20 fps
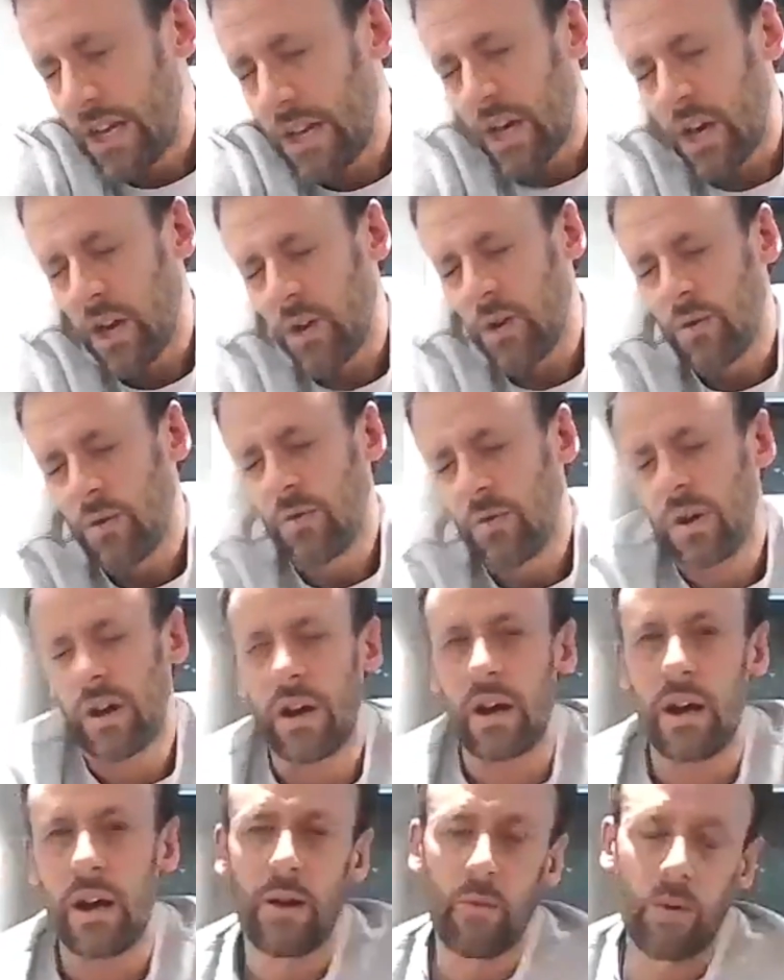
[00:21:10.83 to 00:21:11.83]
you know
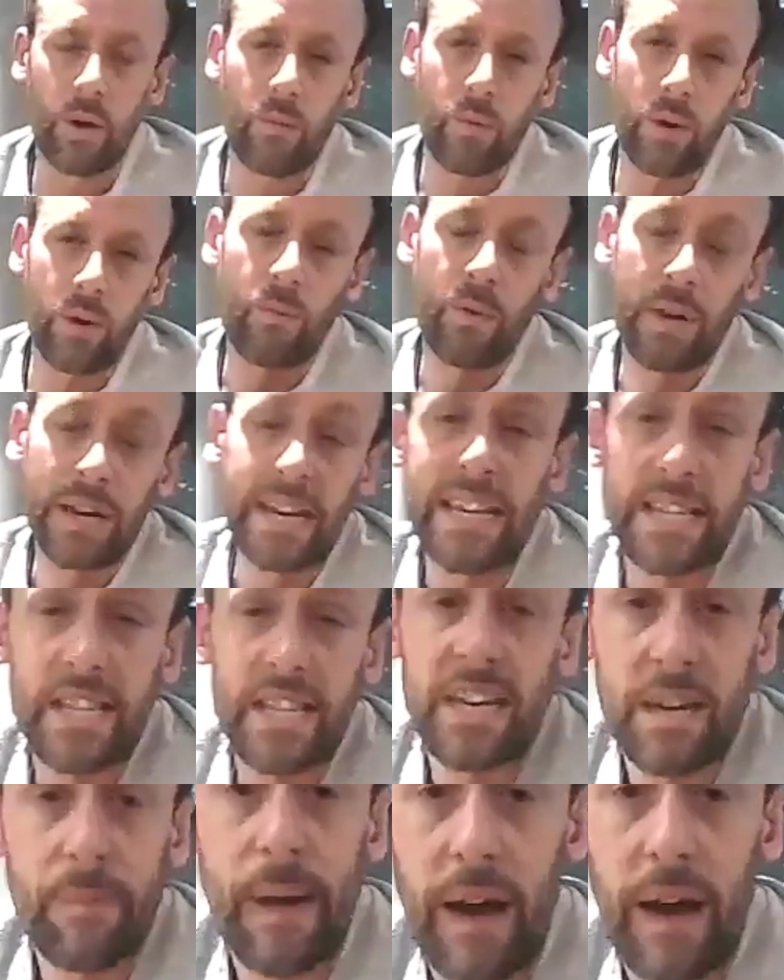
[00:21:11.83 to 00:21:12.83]
we need to
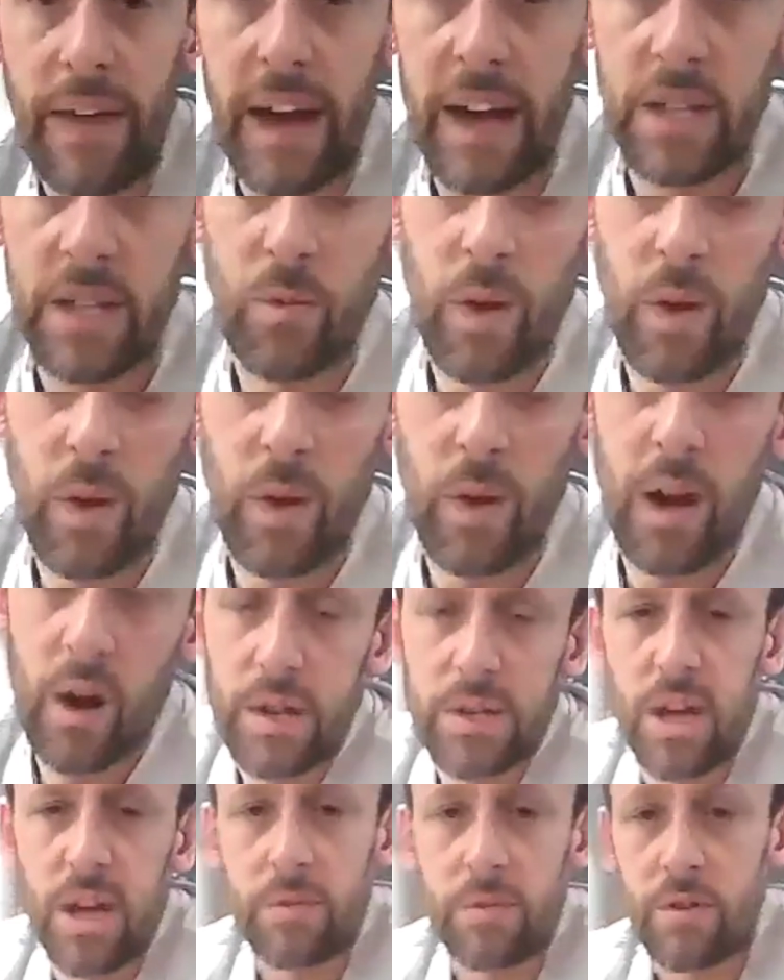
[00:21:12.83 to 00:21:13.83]
think about that as
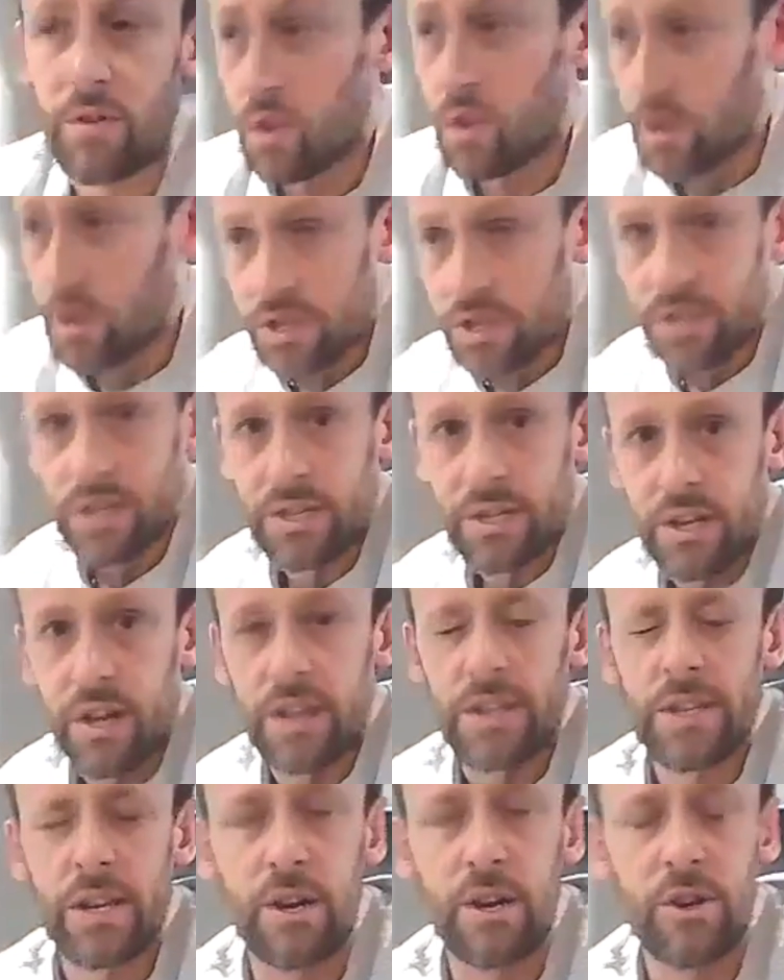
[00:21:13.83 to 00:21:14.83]
well, in terms of not just the
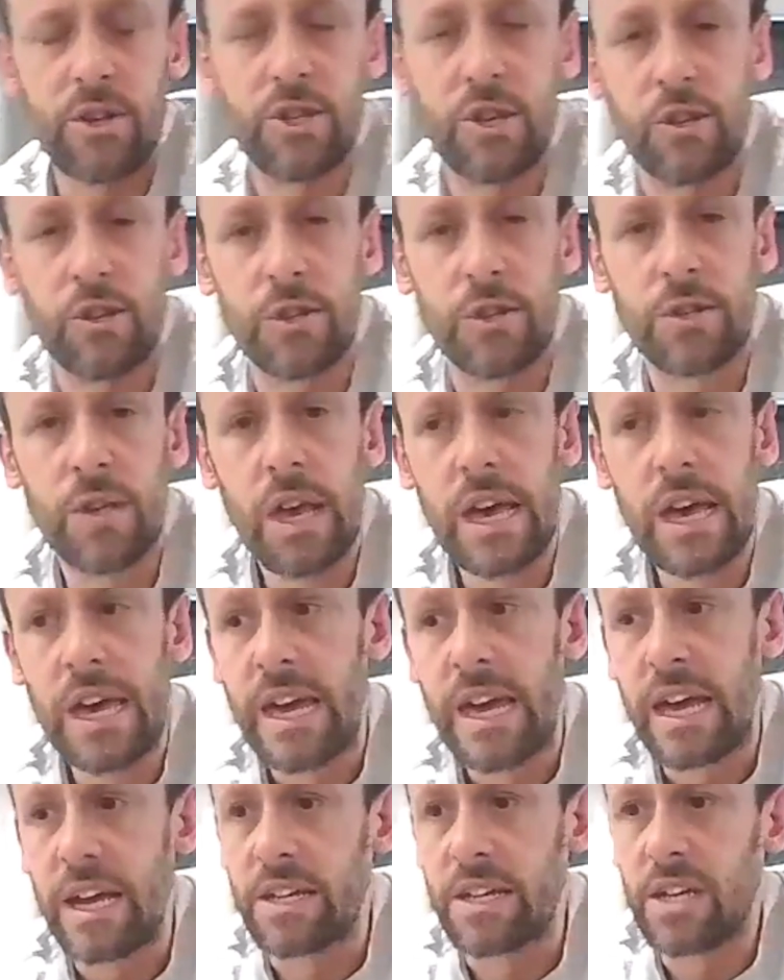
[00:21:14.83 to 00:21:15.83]
design solutions,
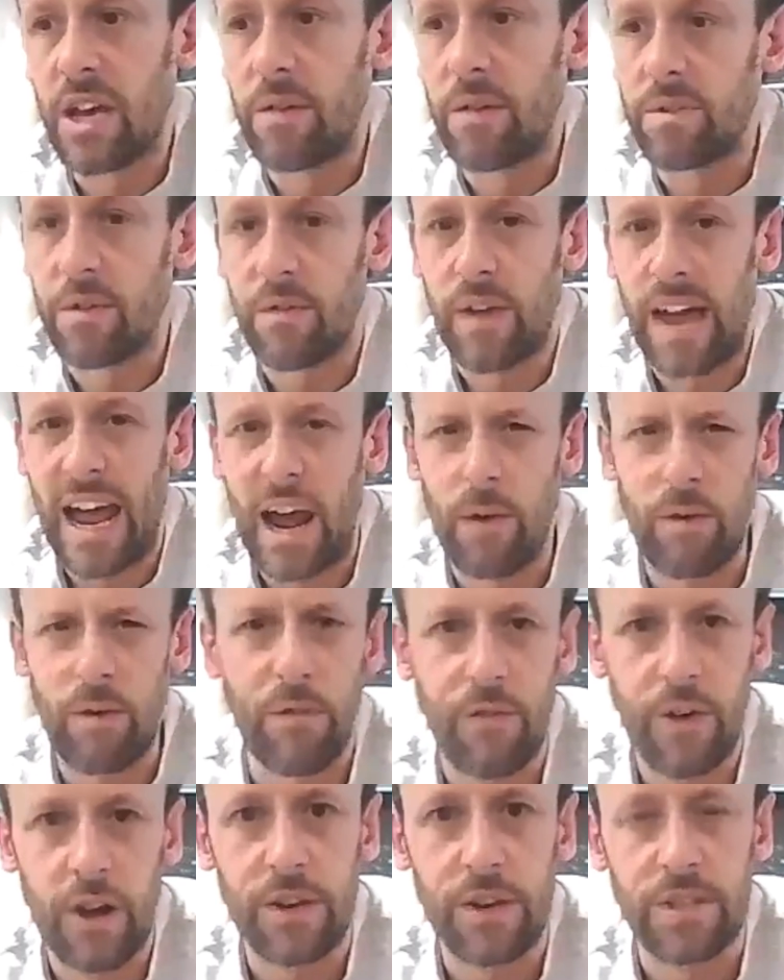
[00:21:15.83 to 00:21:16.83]
in terms of like how we
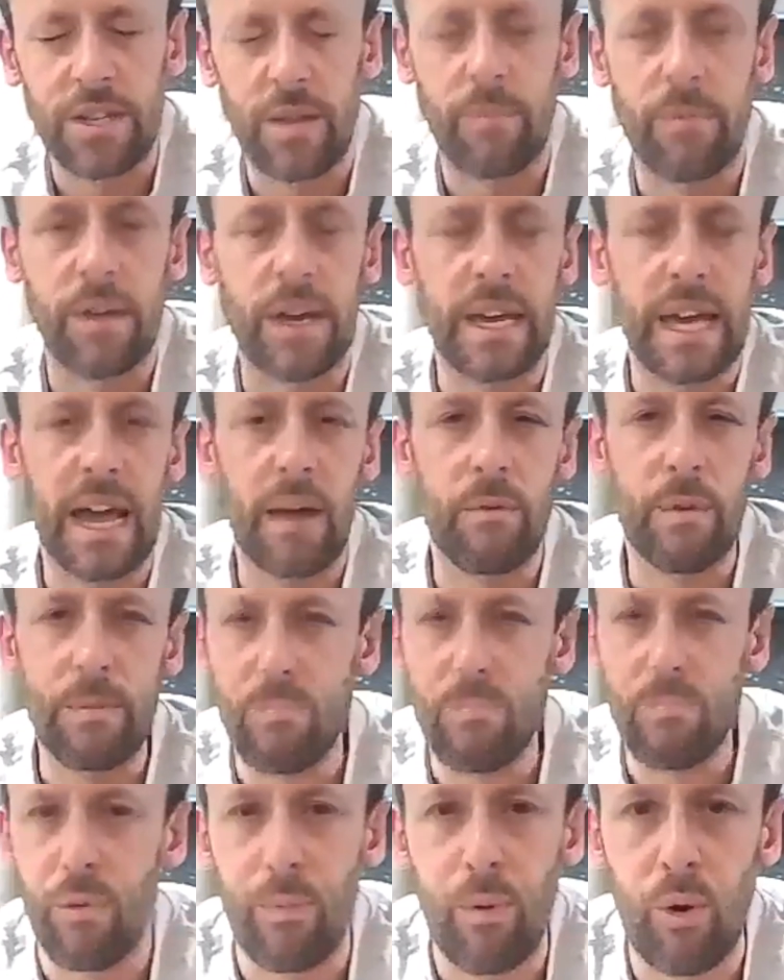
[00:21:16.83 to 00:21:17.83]
furnish something, how we
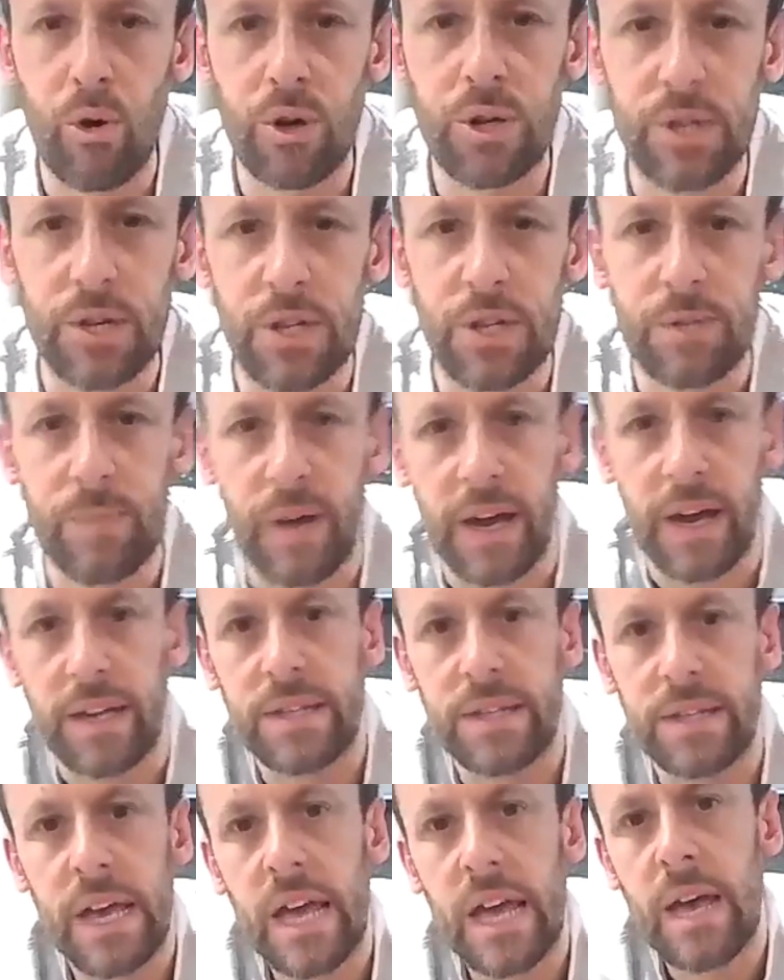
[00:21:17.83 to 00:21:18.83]
proportionate
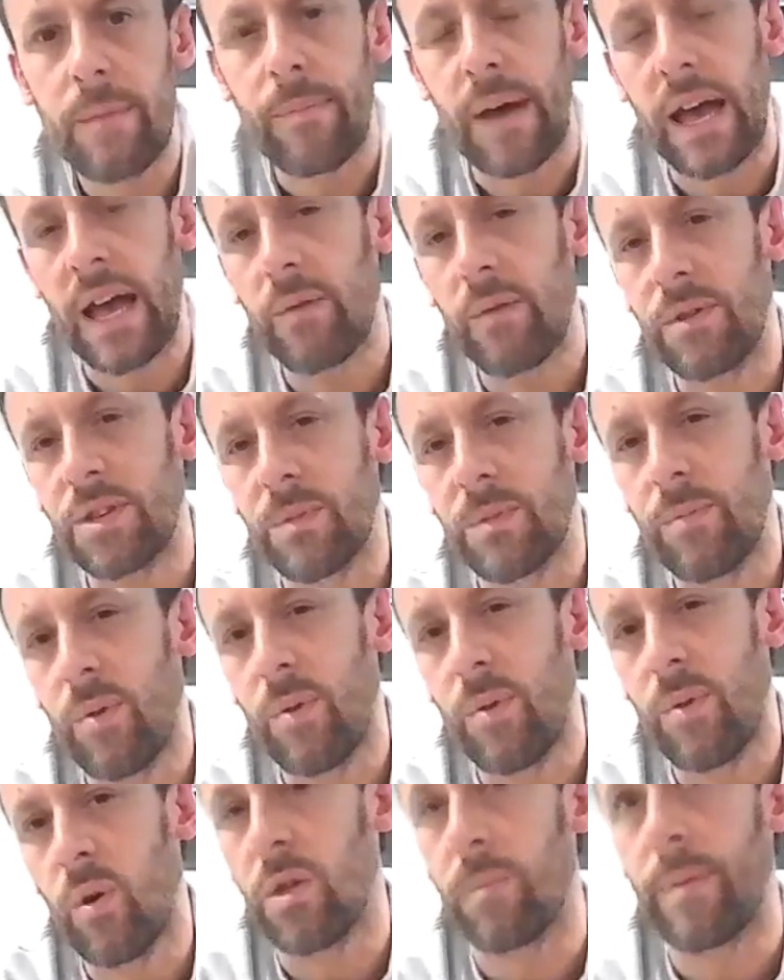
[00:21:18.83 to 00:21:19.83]
space, but how we
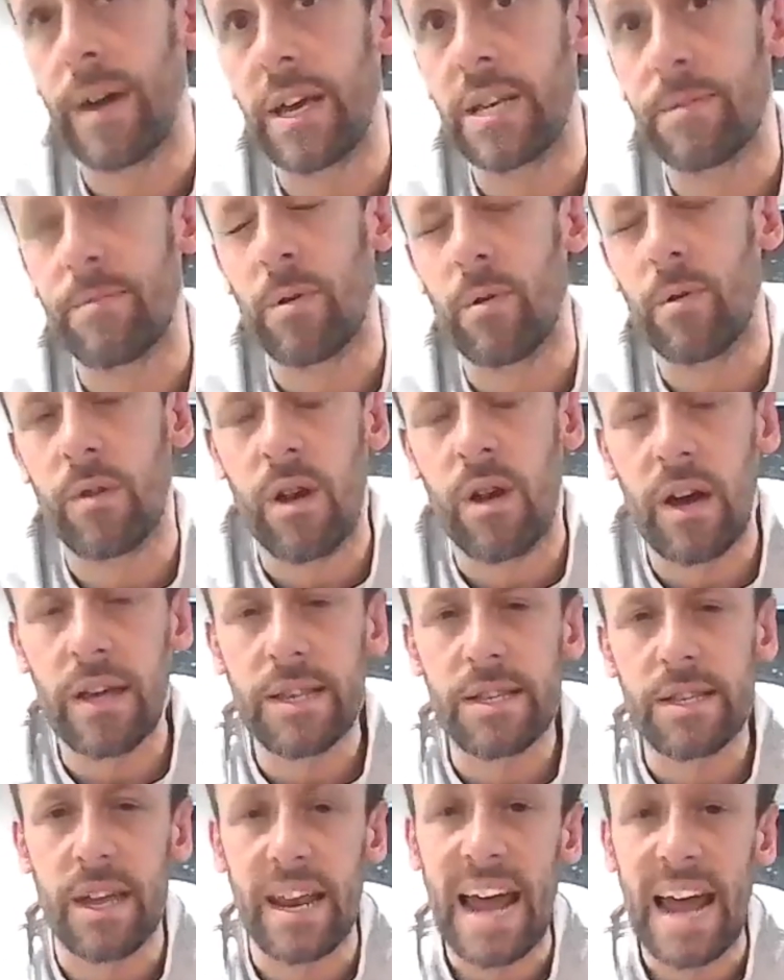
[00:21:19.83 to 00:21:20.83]
support the base build
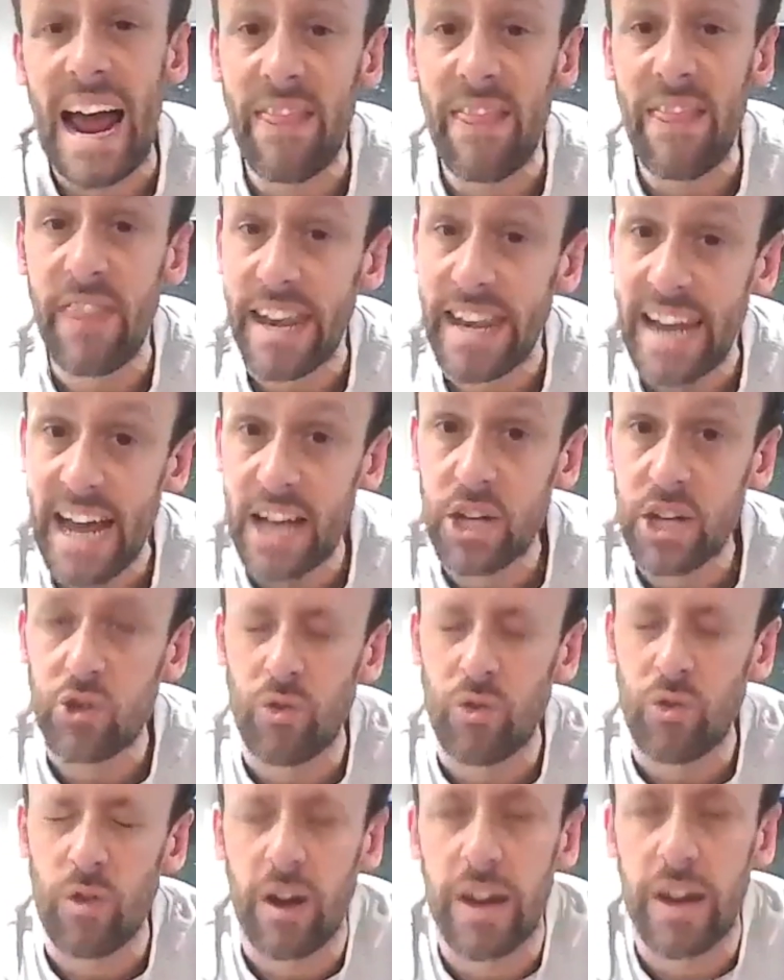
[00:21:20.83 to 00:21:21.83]
lighting and the
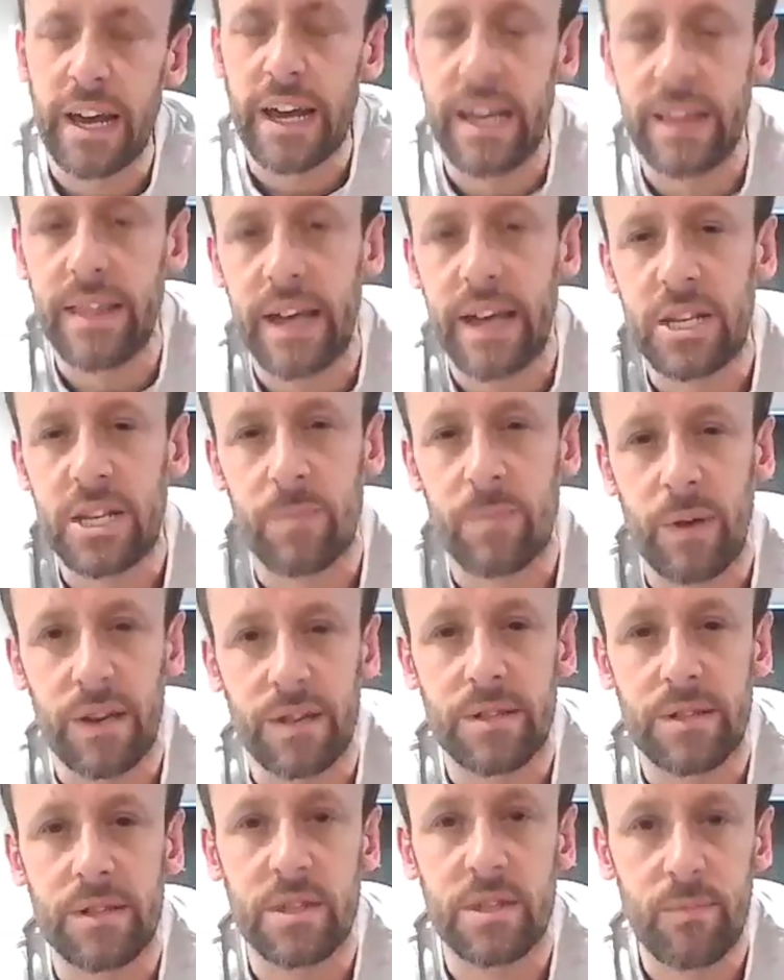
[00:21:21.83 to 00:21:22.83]
natural light in that
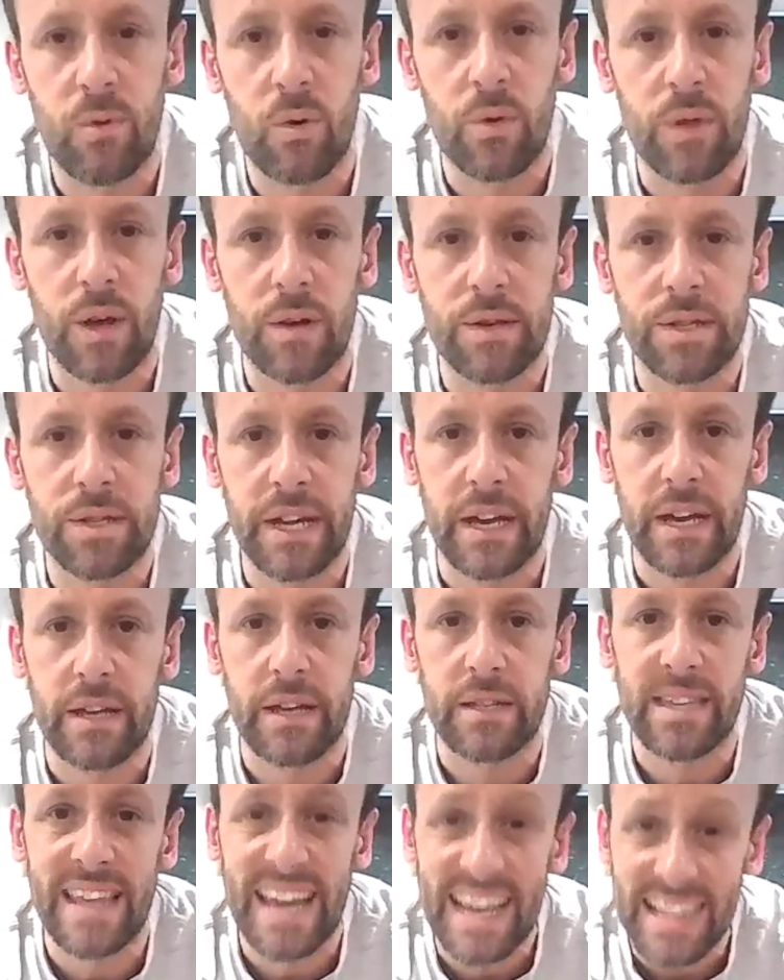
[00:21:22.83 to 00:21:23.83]
space to support those
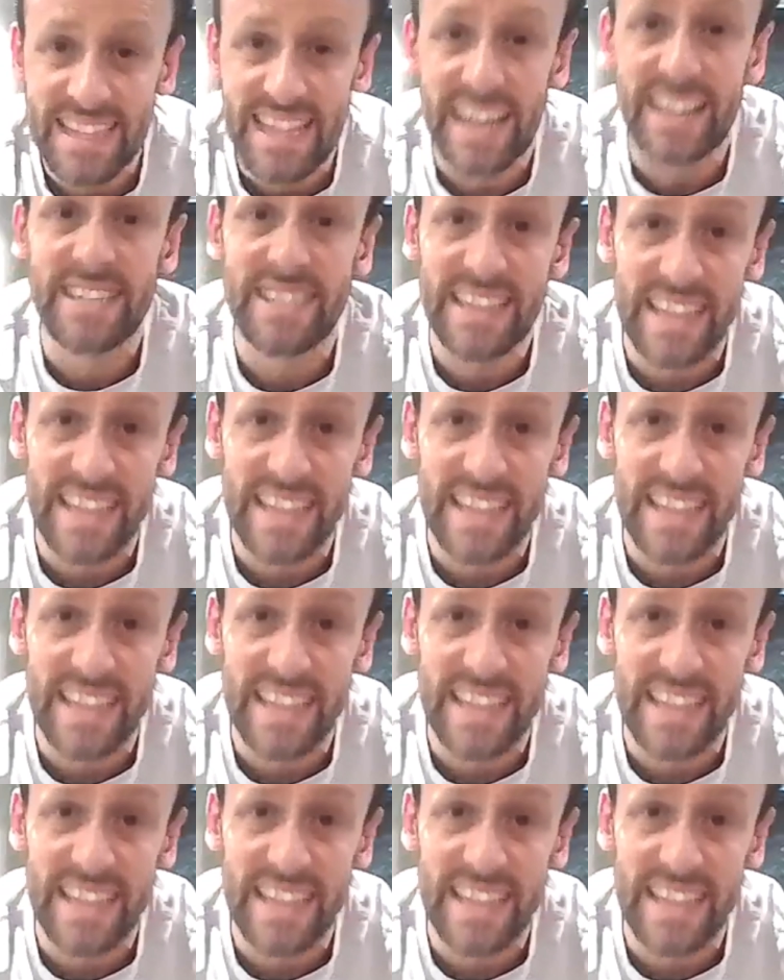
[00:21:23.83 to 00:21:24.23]
needs. So that